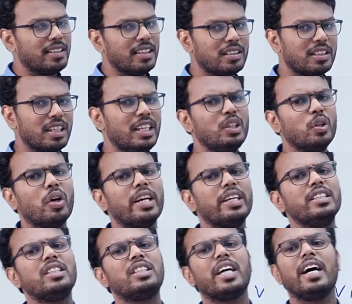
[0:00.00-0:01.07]
this in your
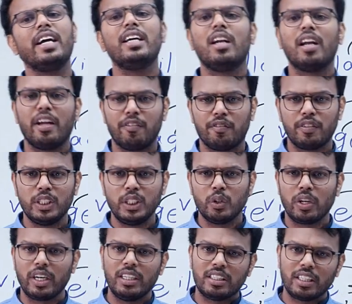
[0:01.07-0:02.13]

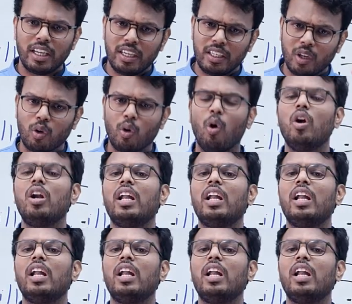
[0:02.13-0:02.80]
whole